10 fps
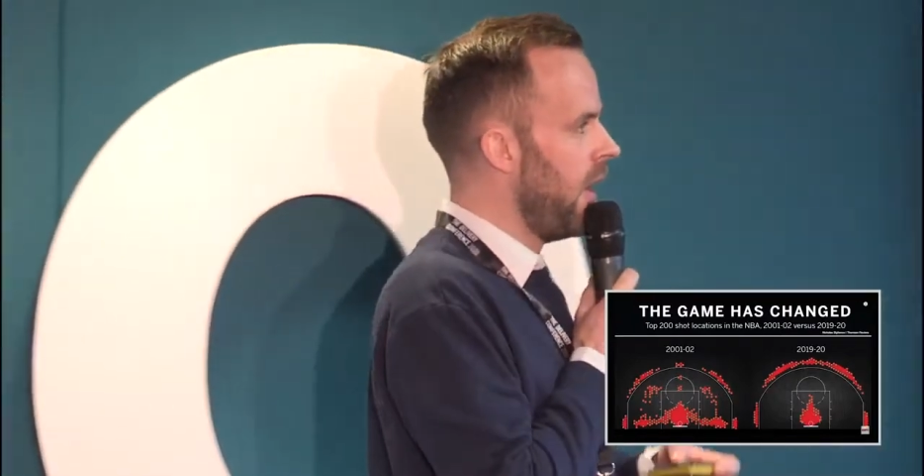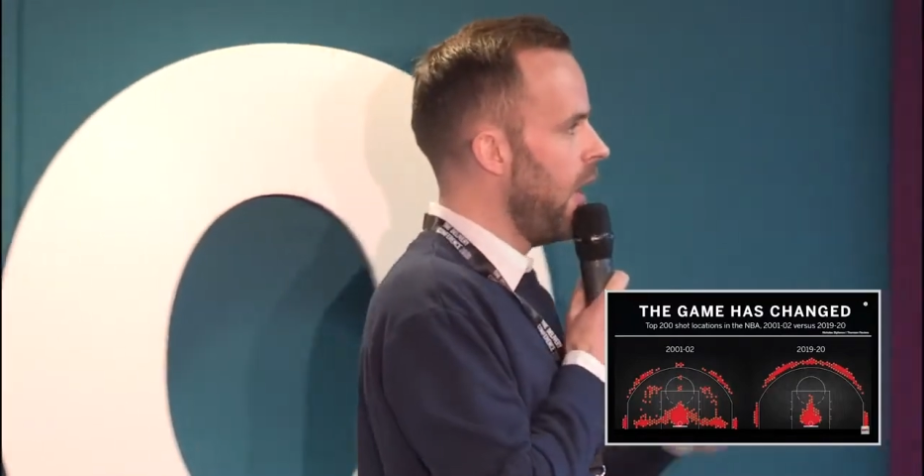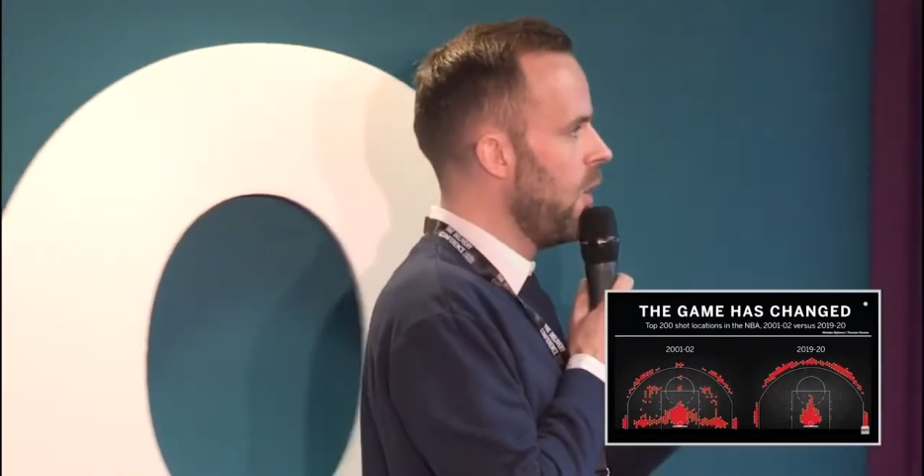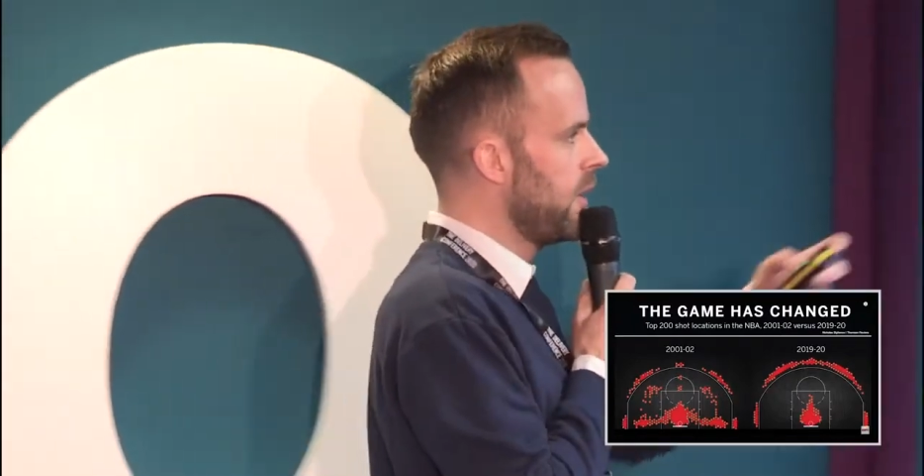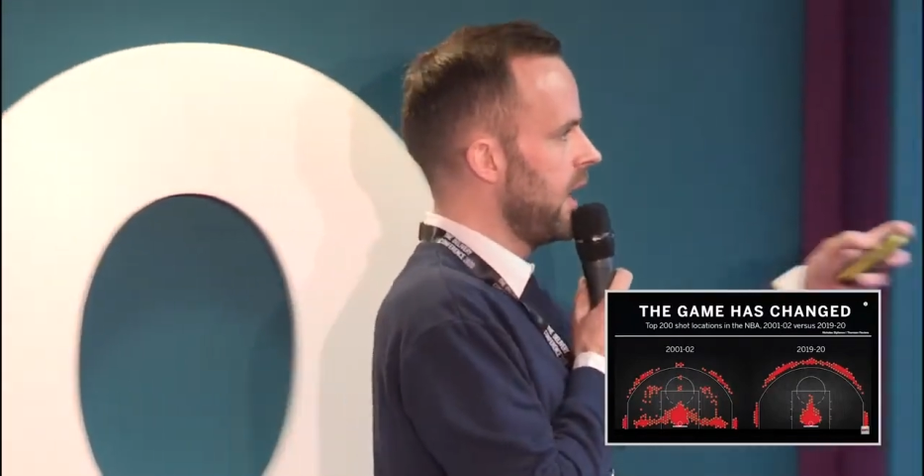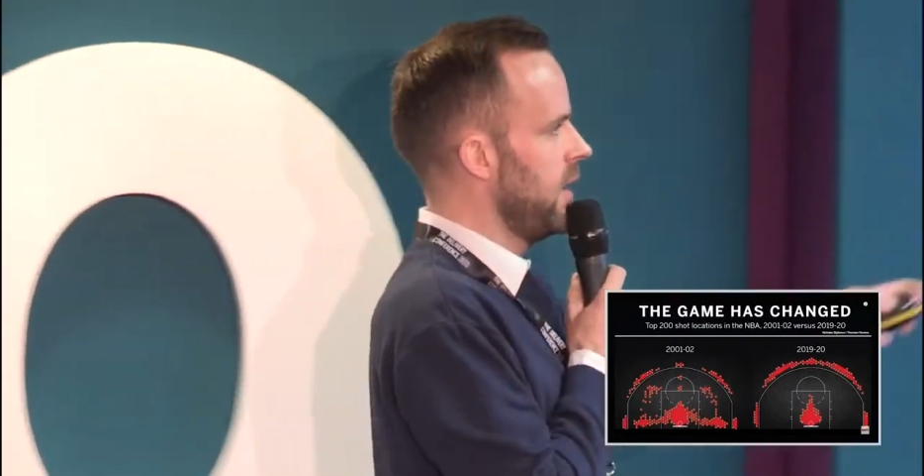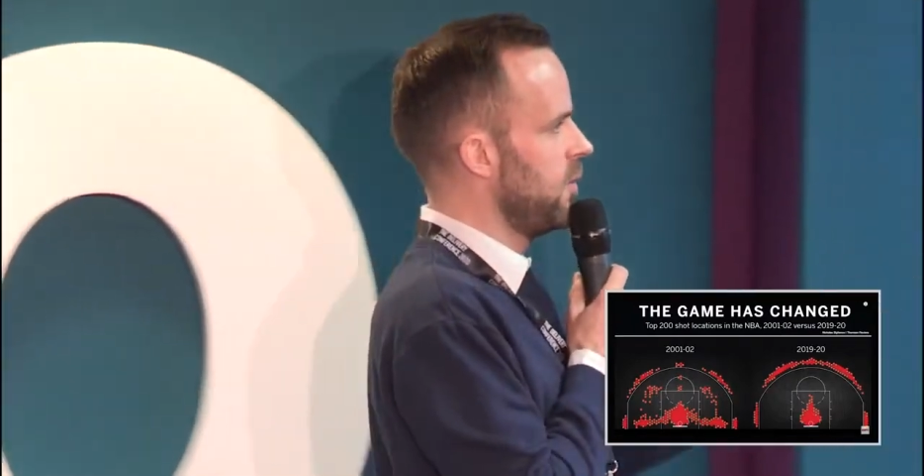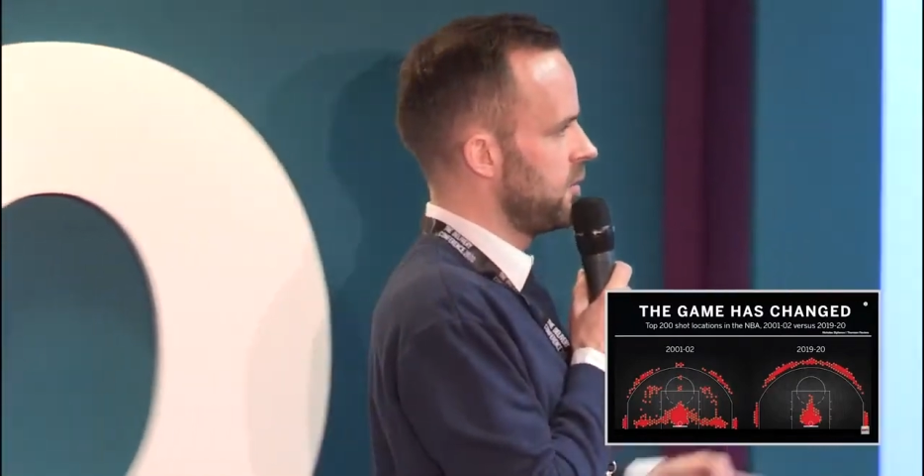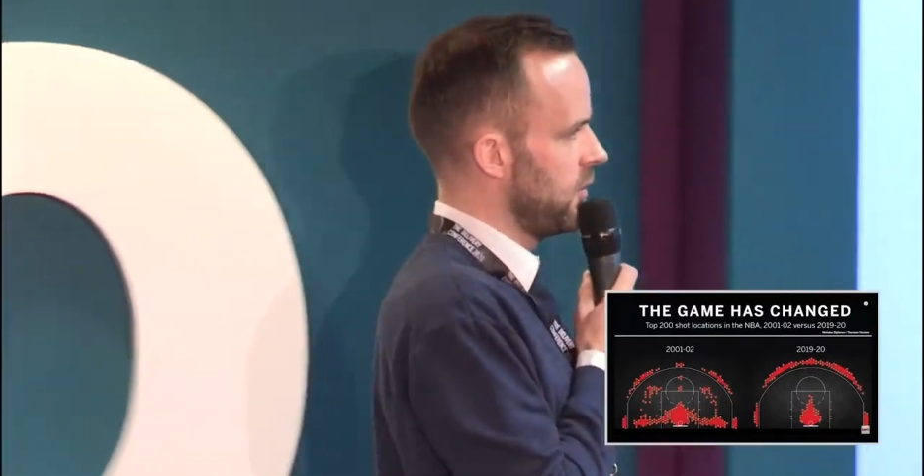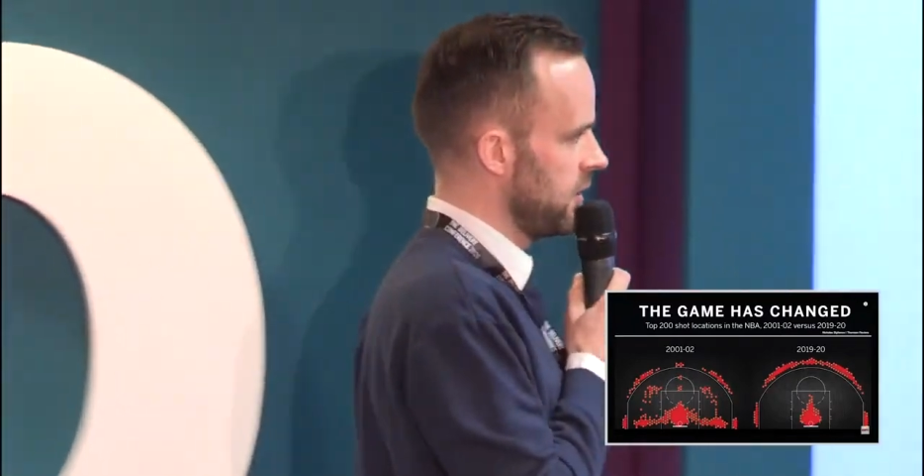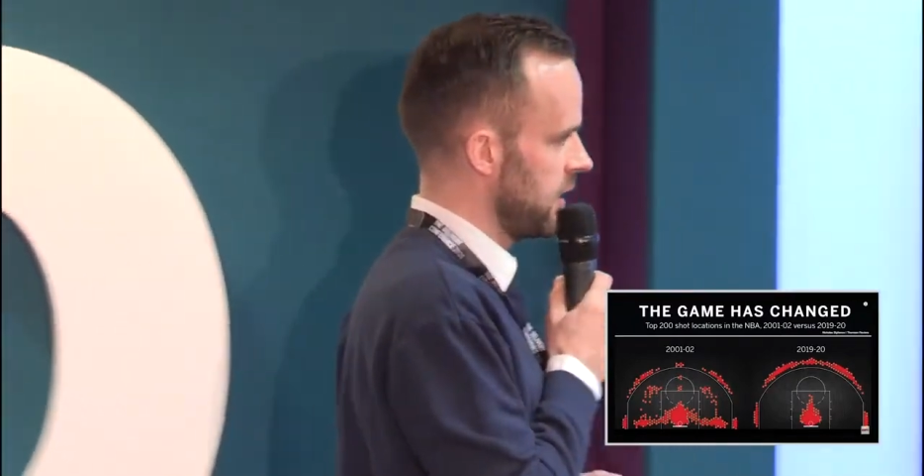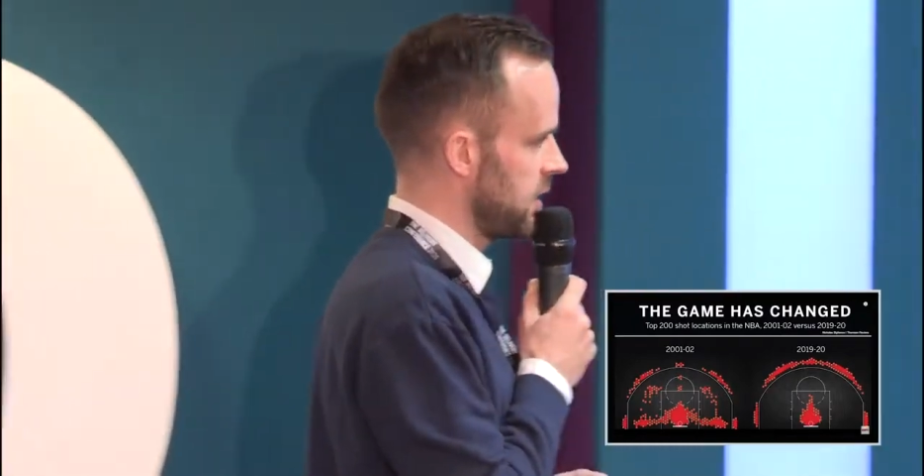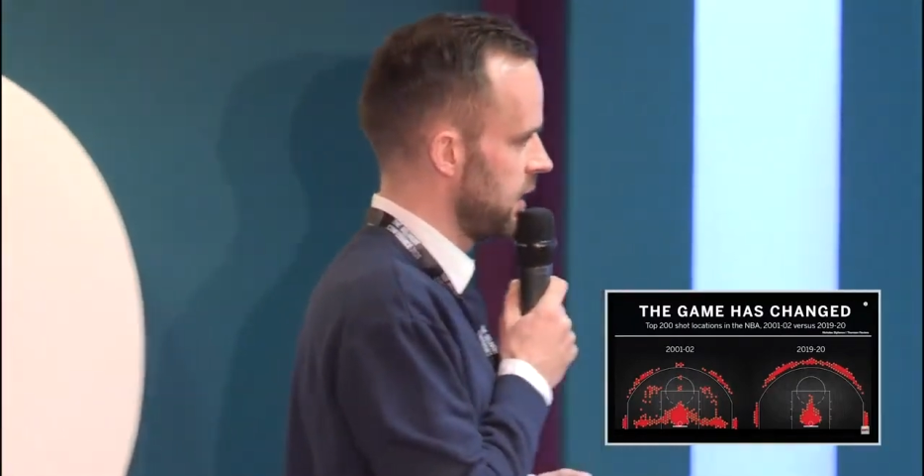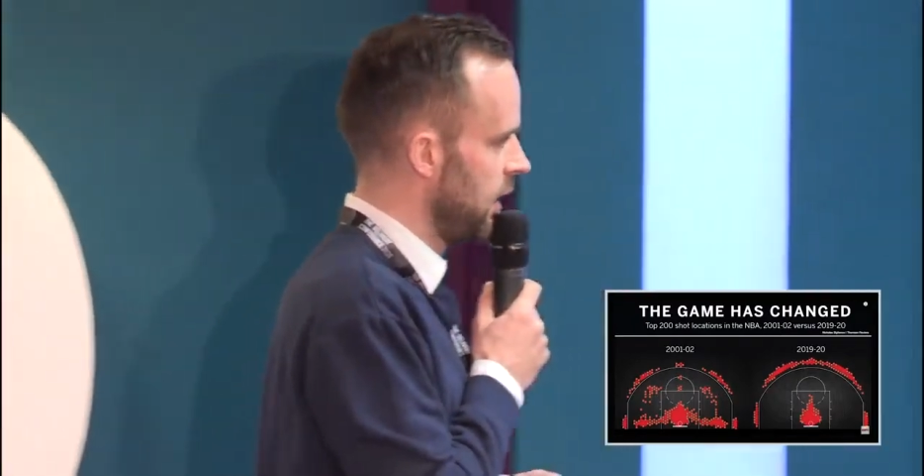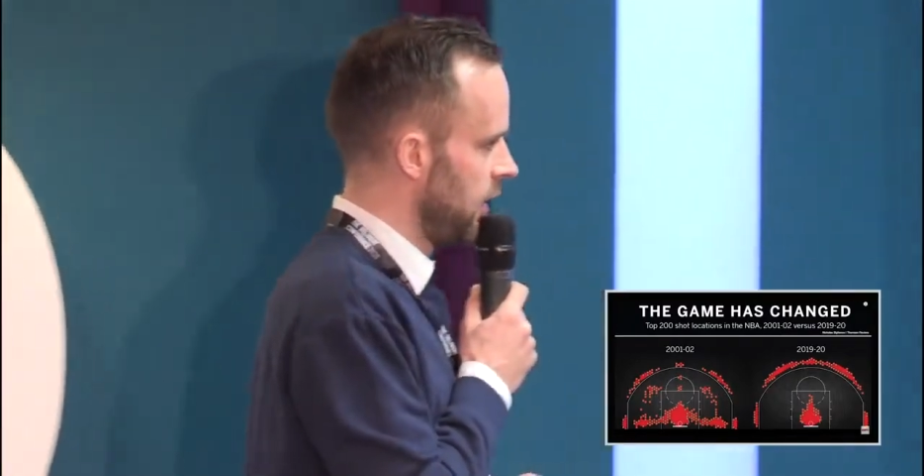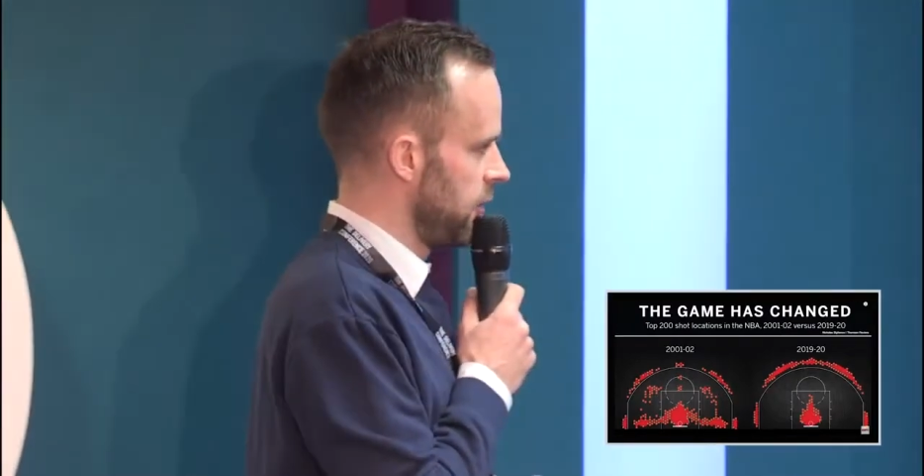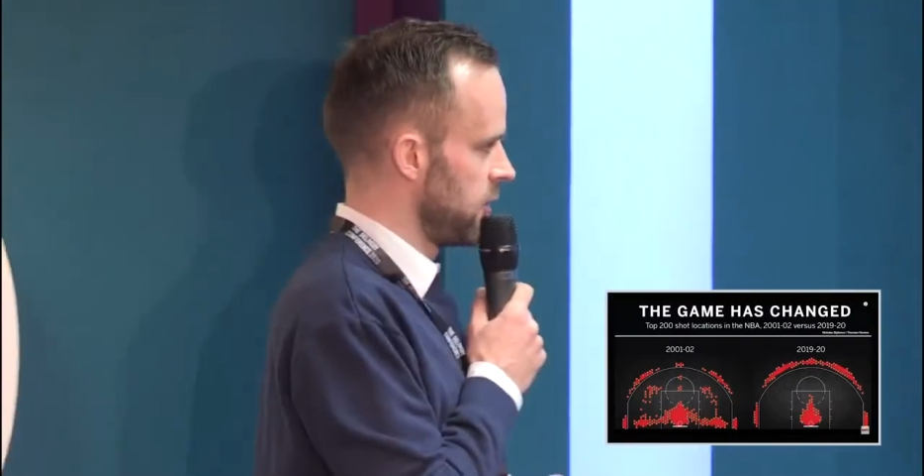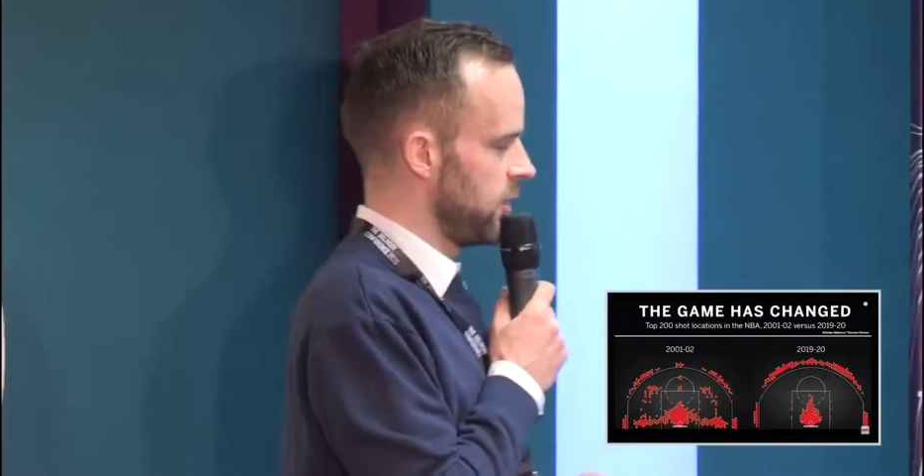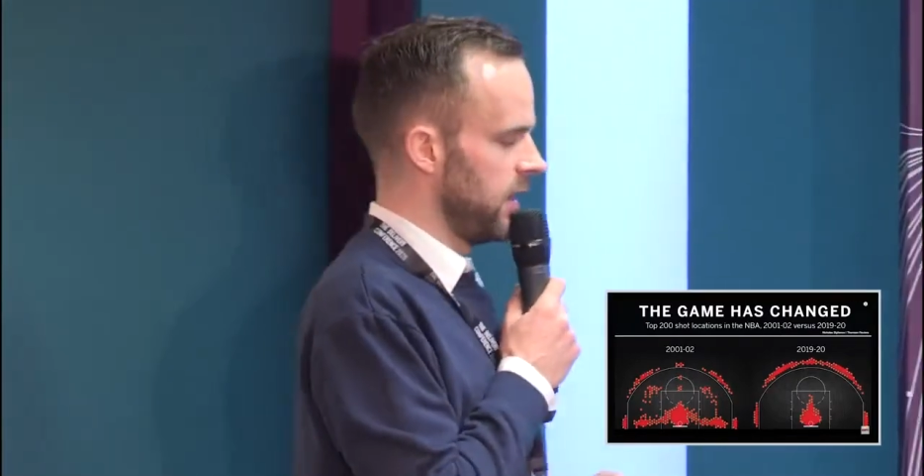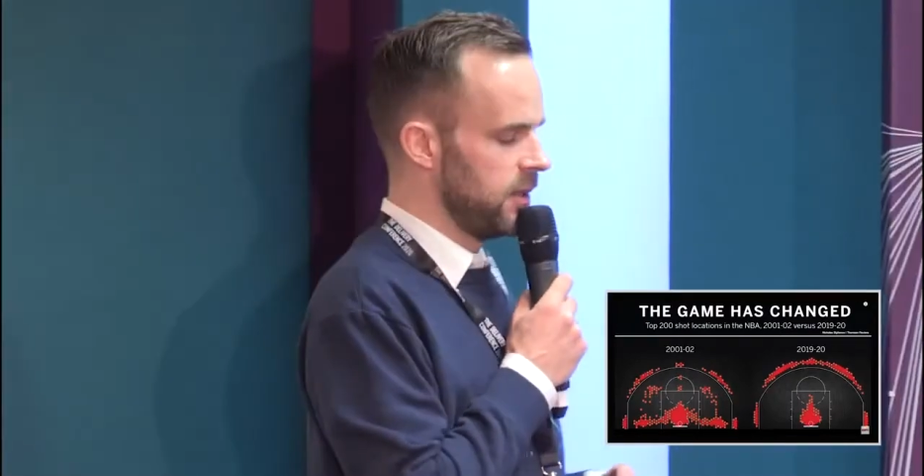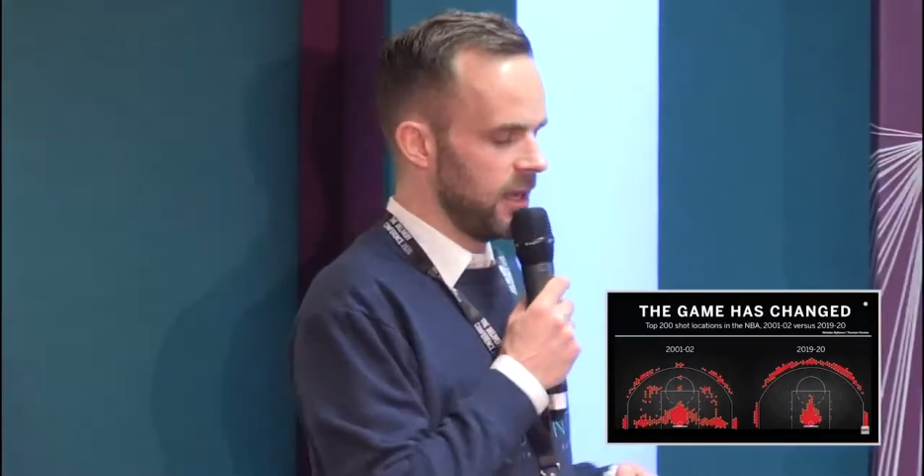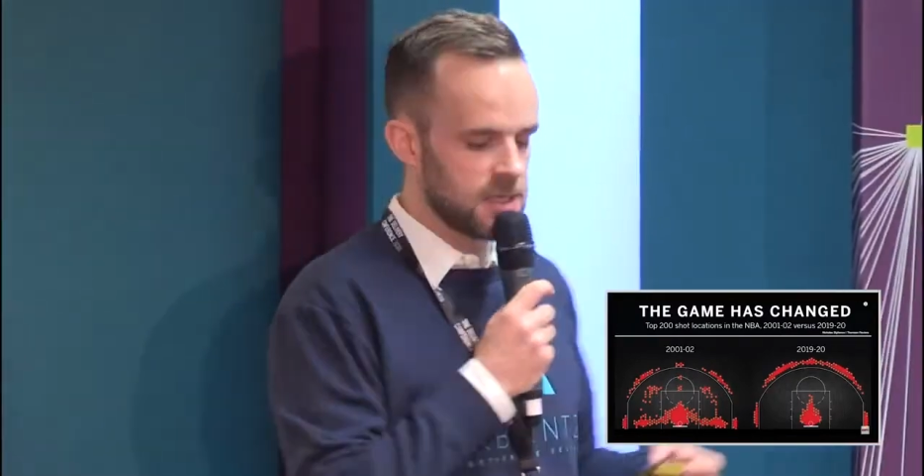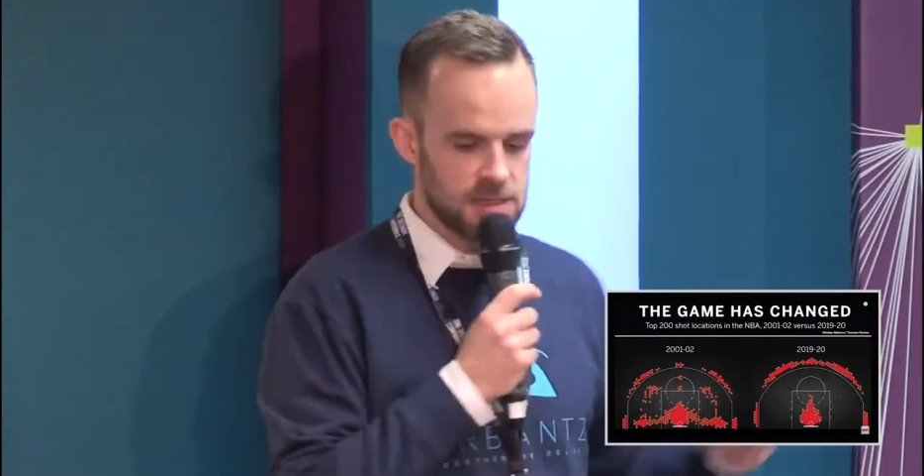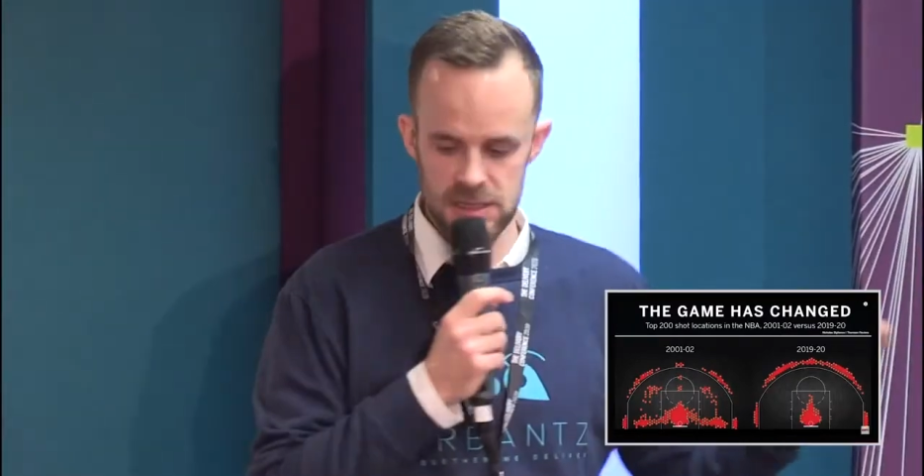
Okay, we've done this for 20 years.